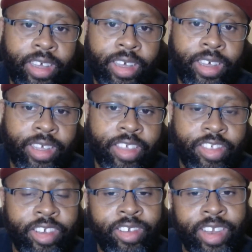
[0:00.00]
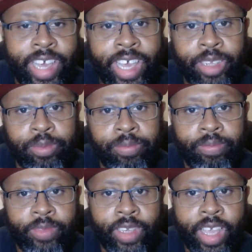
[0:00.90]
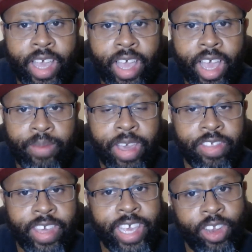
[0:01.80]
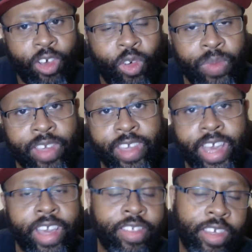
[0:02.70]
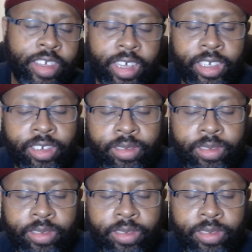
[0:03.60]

considering that, I'm not saying Ole Miss has a